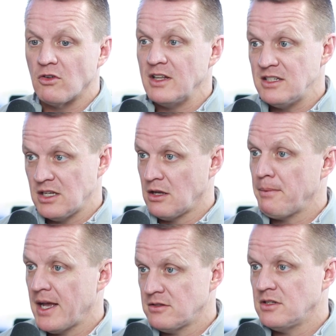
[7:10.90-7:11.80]
are leasing
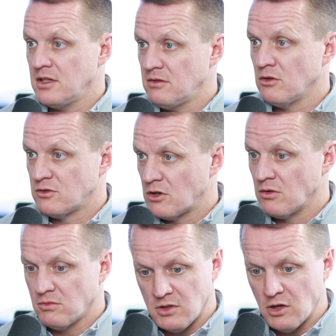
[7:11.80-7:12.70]
capacity, those that
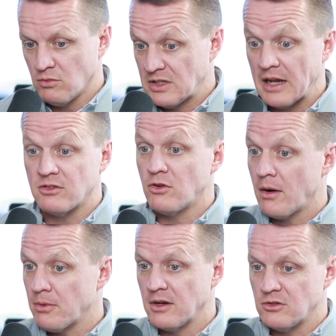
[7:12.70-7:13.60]
are data center
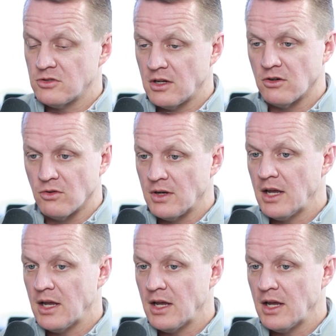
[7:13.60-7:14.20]
operators that are going,